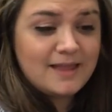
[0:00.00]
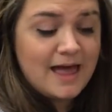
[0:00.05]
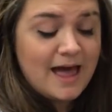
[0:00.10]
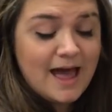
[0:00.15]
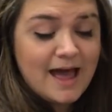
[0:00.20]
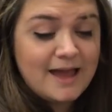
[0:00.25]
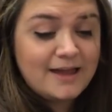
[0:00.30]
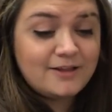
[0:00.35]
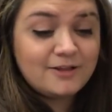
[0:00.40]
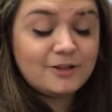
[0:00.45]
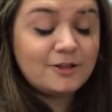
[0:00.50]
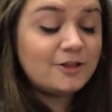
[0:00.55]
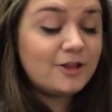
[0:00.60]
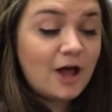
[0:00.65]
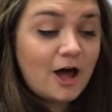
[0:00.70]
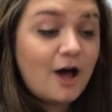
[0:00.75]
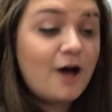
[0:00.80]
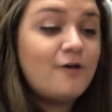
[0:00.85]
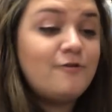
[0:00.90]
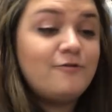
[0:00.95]
I
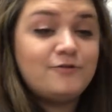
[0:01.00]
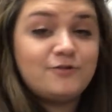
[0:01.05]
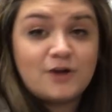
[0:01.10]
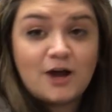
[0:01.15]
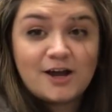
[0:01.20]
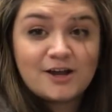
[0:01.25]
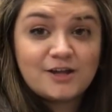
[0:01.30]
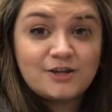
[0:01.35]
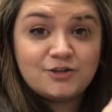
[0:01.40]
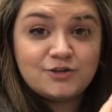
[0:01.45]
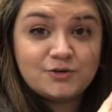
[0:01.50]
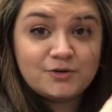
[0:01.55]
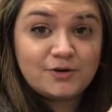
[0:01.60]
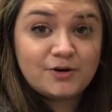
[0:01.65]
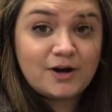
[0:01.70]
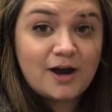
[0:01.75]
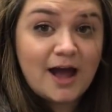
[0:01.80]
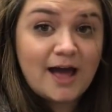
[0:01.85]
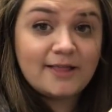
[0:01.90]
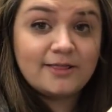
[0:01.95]
love talking to
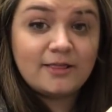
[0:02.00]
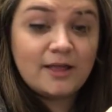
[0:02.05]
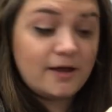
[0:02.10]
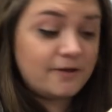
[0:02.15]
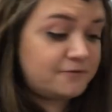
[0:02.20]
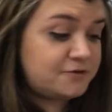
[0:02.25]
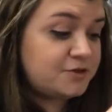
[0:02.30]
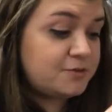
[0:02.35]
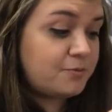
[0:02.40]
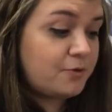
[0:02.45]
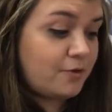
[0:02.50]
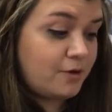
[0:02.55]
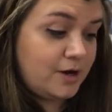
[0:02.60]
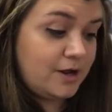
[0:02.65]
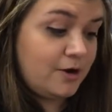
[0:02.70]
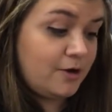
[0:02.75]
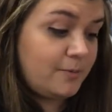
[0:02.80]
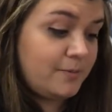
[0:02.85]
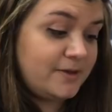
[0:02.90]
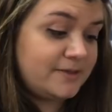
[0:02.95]
her. I love
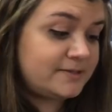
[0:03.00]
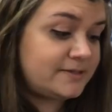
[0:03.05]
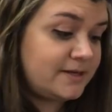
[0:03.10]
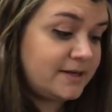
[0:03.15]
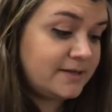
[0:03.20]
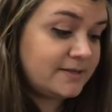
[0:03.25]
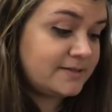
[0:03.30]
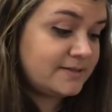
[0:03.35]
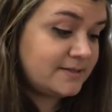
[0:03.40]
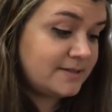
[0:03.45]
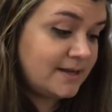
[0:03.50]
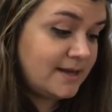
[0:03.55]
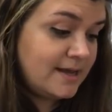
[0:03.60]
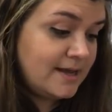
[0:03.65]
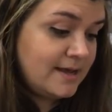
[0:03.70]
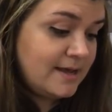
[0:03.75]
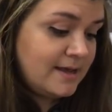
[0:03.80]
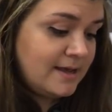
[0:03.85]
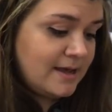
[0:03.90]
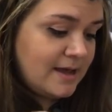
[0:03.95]
supporting her business.
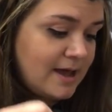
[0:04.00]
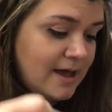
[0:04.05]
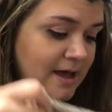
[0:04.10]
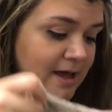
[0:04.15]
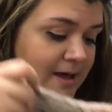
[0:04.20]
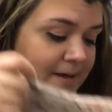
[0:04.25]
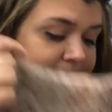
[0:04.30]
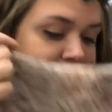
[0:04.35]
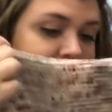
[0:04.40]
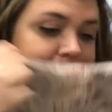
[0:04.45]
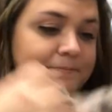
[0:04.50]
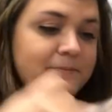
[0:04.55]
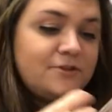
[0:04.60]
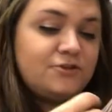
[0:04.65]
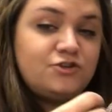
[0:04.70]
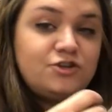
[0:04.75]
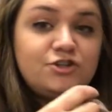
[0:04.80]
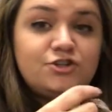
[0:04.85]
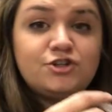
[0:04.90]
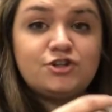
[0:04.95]

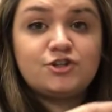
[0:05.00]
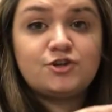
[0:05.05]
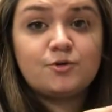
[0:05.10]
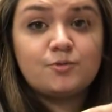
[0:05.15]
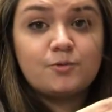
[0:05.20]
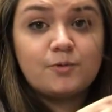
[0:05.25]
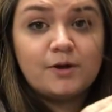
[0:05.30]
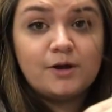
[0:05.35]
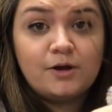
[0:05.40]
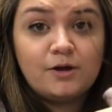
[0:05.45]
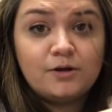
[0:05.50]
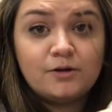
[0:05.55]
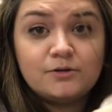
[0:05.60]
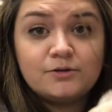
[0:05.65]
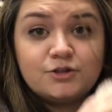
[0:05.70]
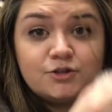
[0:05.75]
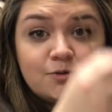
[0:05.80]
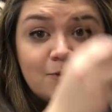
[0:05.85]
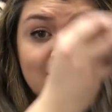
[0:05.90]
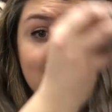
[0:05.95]
She's just a real
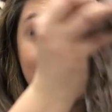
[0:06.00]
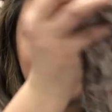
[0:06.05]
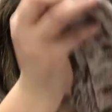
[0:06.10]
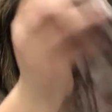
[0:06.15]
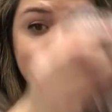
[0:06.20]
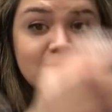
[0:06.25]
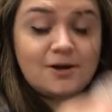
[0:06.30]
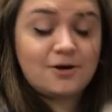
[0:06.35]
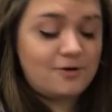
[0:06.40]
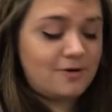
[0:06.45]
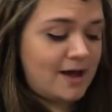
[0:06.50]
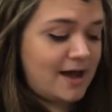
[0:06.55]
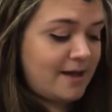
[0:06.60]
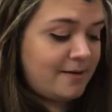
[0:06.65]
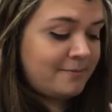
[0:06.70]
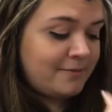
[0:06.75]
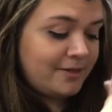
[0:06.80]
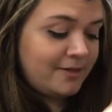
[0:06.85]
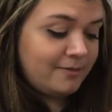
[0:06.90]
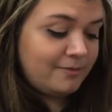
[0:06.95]
sweetie. So
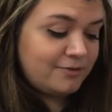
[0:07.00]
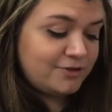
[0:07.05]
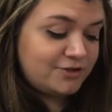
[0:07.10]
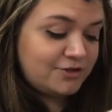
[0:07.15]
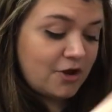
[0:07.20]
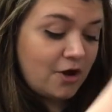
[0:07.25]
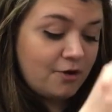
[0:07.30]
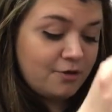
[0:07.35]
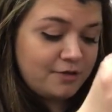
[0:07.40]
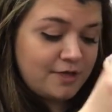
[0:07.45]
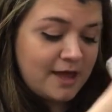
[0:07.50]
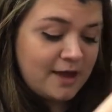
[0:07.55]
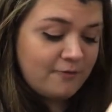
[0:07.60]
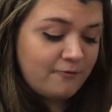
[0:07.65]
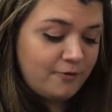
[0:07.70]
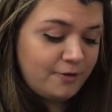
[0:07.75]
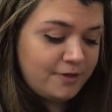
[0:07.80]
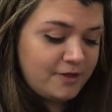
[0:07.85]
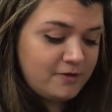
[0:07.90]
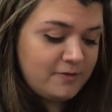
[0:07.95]
I'm so
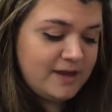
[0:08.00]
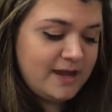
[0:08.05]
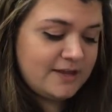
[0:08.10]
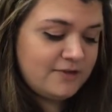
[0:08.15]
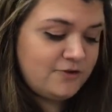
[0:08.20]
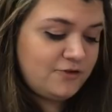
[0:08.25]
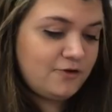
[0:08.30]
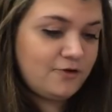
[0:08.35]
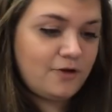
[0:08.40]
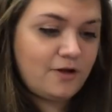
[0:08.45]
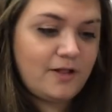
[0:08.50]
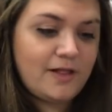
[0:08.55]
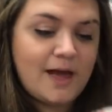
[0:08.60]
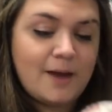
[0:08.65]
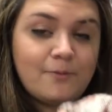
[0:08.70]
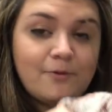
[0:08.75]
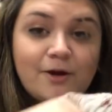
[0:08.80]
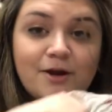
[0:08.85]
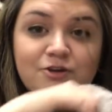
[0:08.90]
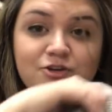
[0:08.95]
thankful that we got to do a
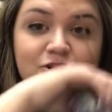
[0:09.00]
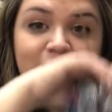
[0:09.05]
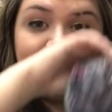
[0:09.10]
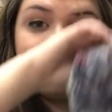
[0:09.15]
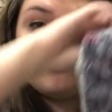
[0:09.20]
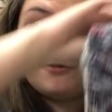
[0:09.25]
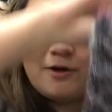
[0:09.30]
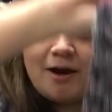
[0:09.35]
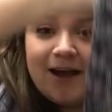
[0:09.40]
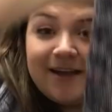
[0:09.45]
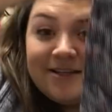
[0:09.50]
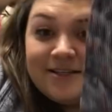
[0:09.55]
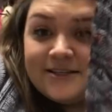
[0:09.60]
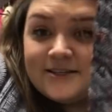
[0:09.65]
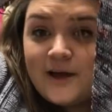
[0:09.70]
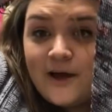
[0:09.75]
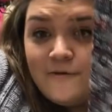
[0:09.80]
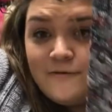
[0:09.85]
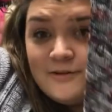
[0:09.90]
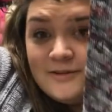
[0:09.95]
collaboration after I
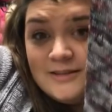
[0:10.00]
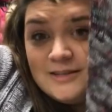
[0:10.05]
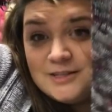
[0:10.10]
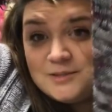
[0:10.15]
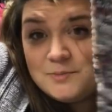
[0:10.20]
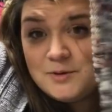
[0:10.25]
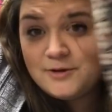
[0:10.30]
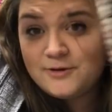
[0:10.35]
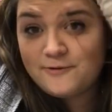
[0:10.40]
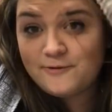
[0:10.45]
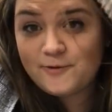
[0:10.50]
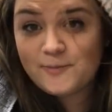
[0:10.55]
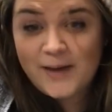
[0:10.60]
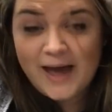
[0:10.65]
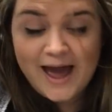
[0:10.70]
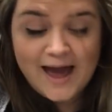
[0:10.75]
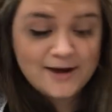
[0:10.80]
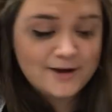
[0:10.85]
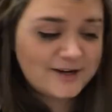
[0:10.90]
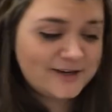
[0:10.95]
discovered this beautiful
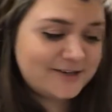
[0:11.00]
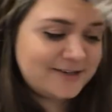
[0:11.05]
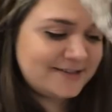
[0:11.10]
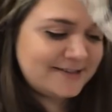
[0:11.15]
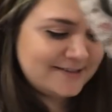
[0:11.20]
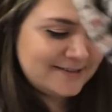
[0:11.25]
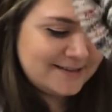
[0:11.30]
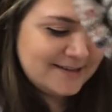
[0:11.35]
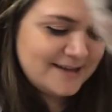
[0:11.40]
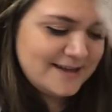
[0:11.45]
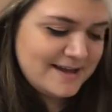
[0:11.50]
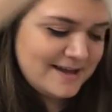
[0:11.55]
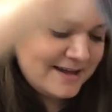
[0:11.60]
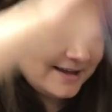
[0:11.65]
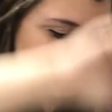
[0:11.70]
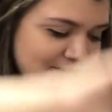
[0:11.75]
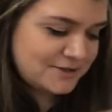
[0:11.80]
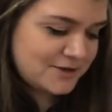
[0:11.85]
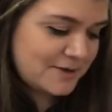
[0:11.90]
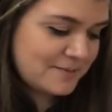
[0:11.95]
pattern.
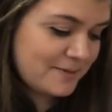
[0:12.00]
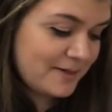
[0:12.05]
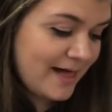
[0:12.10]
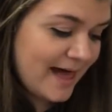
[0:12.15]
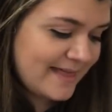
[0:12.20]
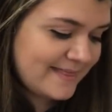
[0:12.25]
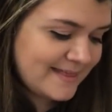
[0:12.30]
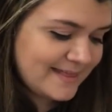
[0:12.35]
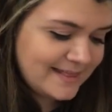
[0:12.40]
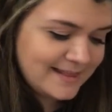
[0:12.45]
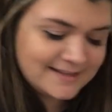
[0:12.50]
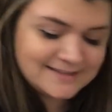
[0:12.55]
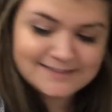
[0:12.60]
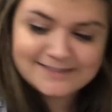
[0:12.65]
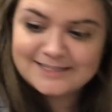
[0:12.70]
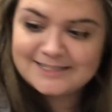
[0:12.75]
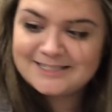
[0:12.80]
So I'm glad that that's